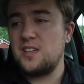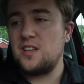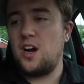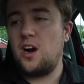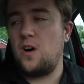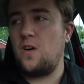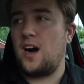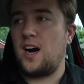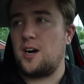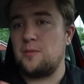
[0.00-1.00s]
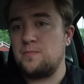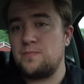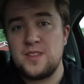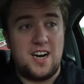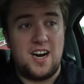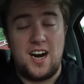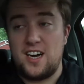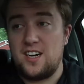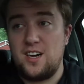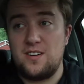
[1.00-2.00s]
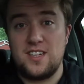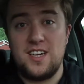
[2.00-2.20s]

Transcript: So um, I don't know.